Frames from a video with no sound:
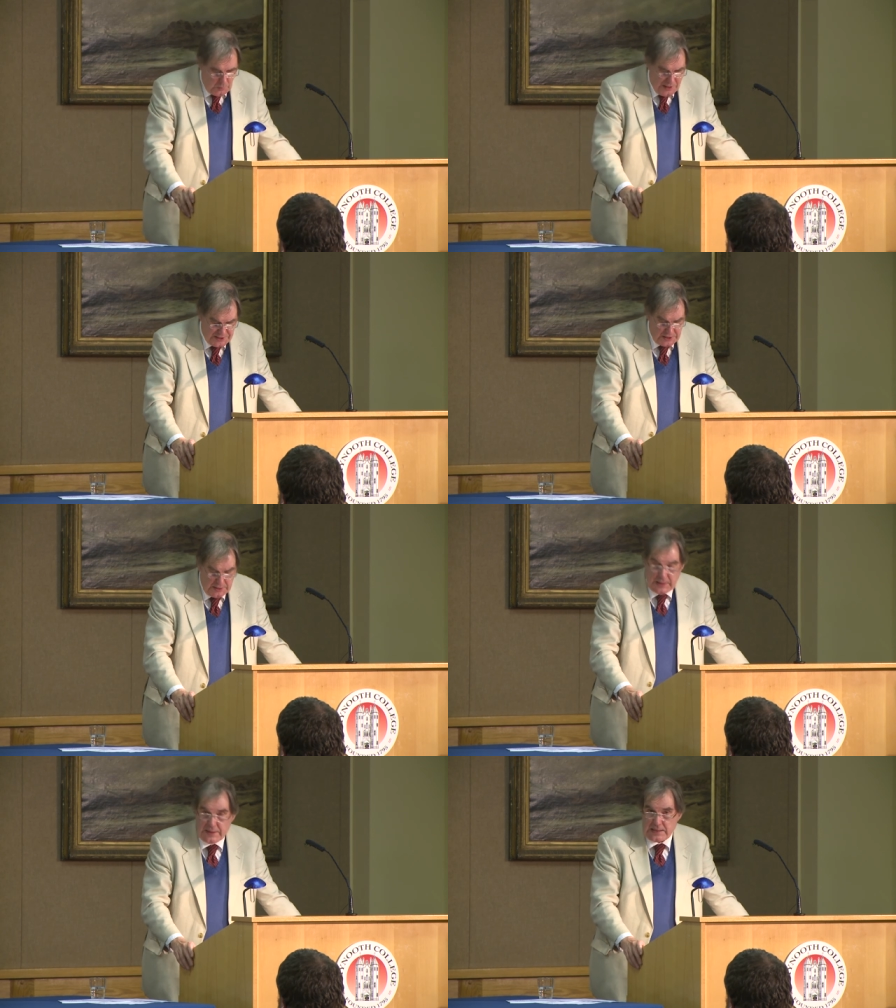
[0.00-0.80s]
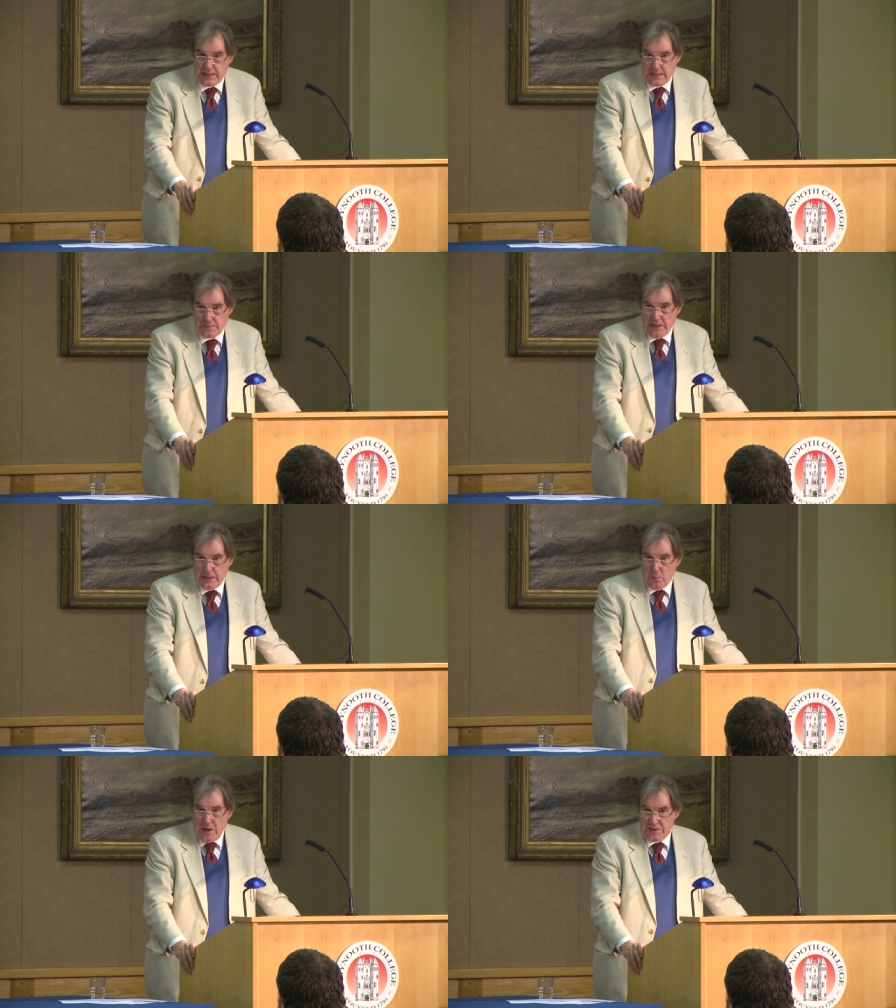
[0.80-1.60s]
Western, in this case,
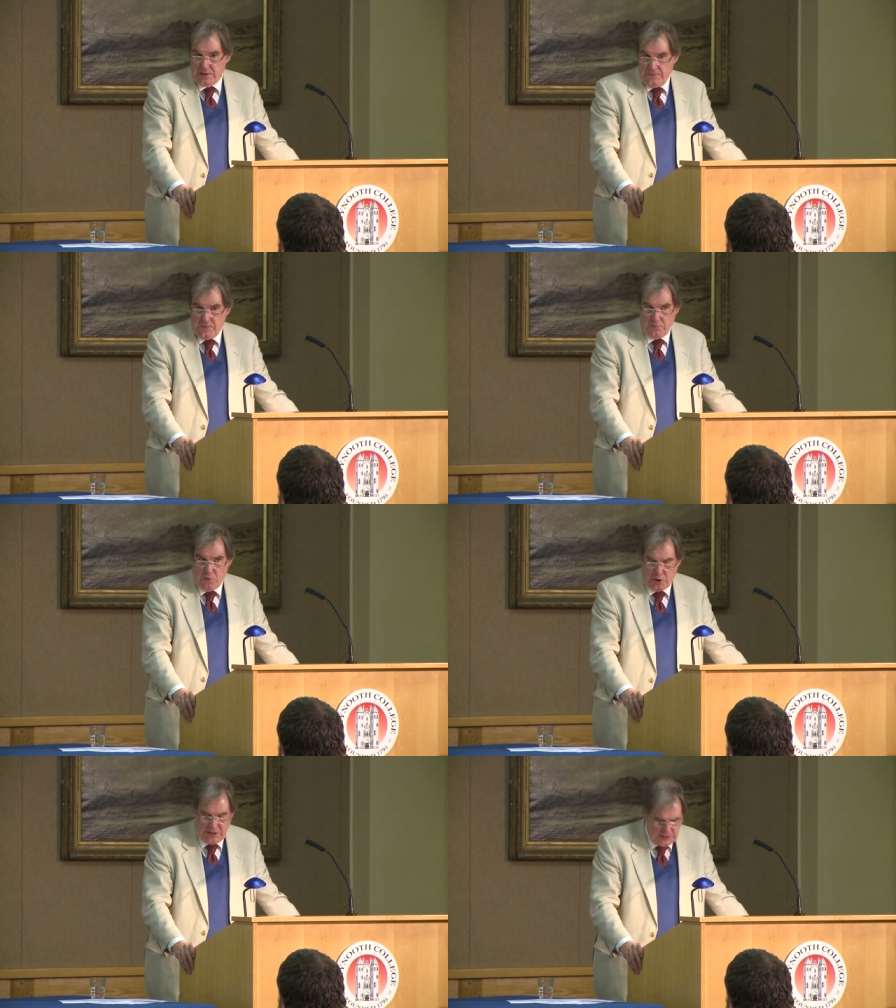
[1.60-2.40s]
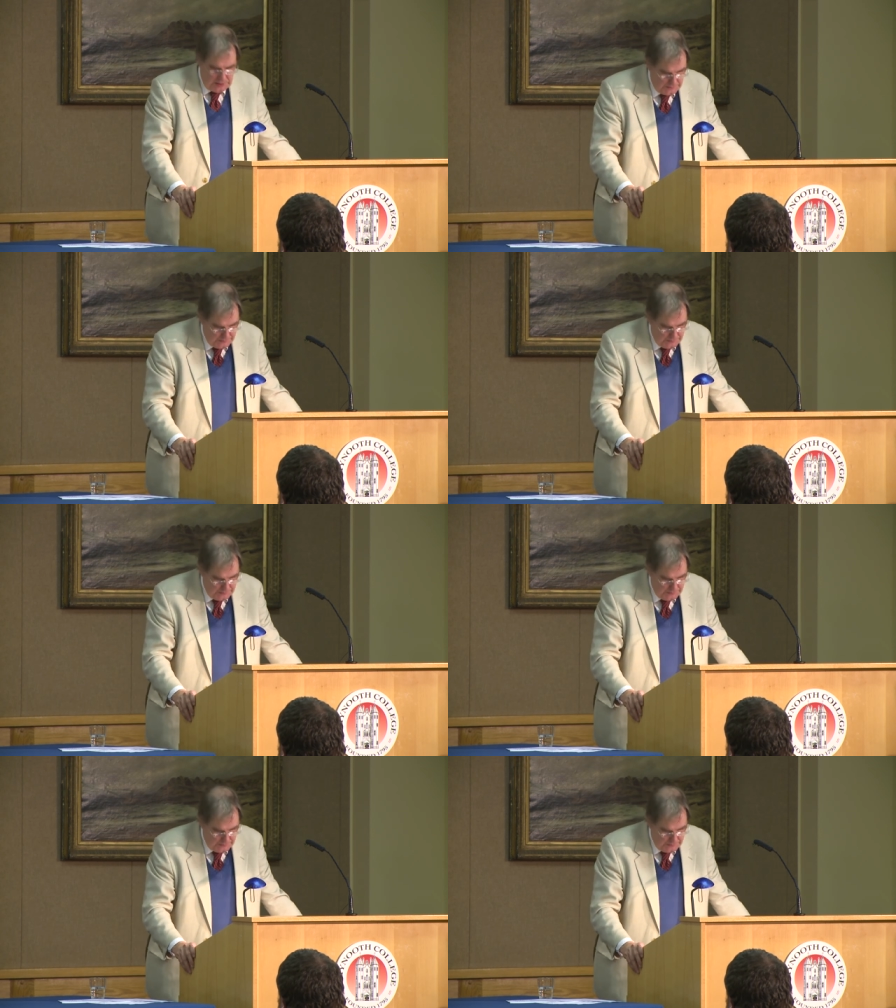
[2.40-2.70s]
meaning west of the Rockies.